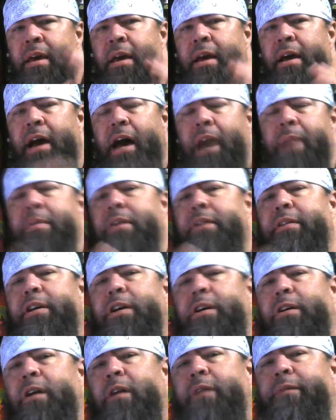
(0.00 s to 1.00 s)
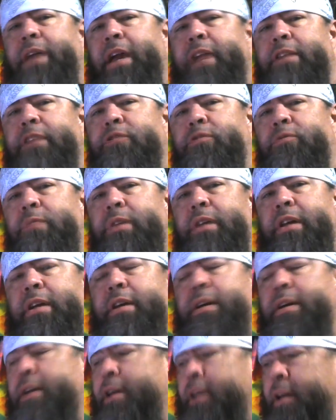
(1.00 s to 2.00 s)
I'm here to kick off 80's
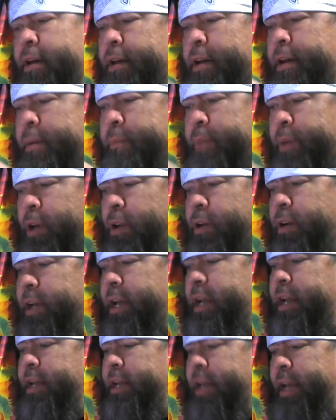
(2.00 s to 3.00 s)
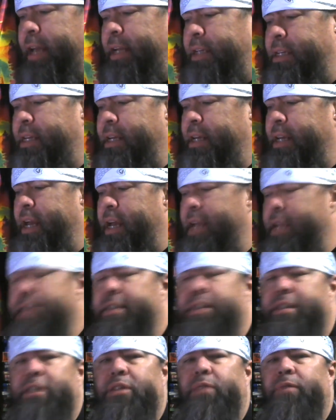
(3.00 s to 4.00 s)
week by looking at a
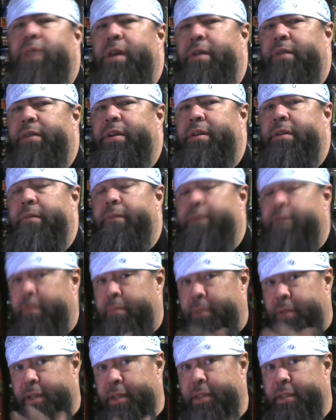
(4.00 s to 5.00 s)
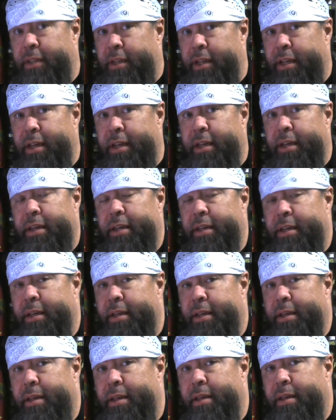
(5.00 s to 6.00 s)
1986 favorite from Disney.
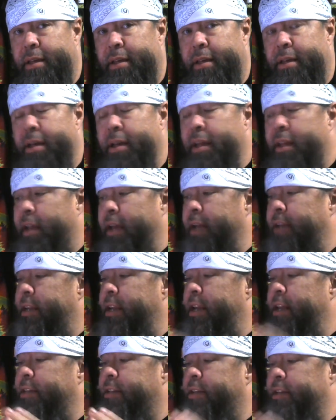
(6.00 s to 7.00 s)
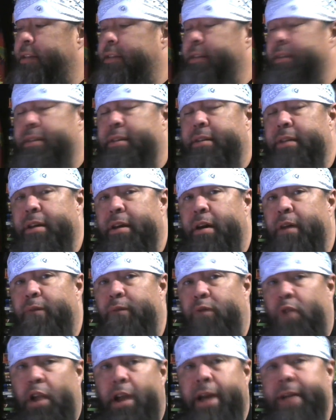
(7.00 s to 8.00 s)
1986's
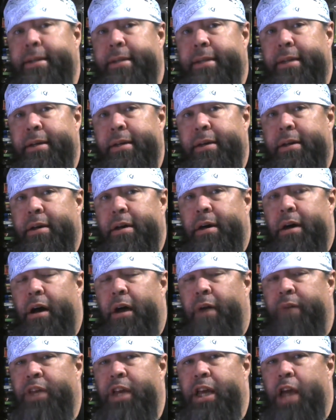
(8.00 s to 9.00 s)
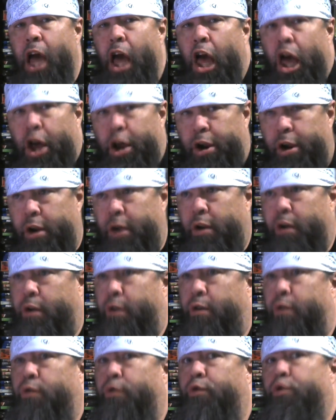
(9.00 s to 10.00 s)
Flight of the
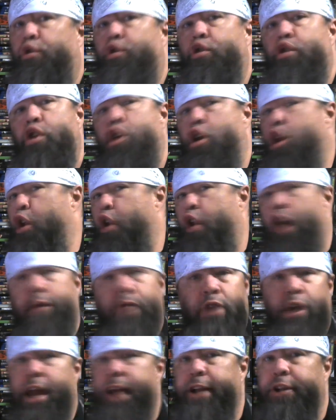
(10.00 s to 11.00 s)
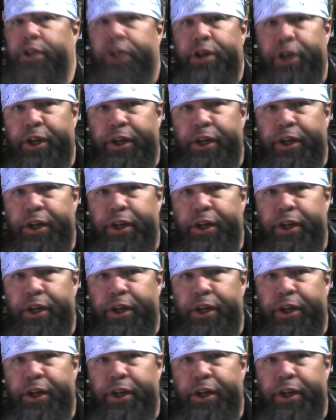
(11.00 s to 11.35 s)
Navigator.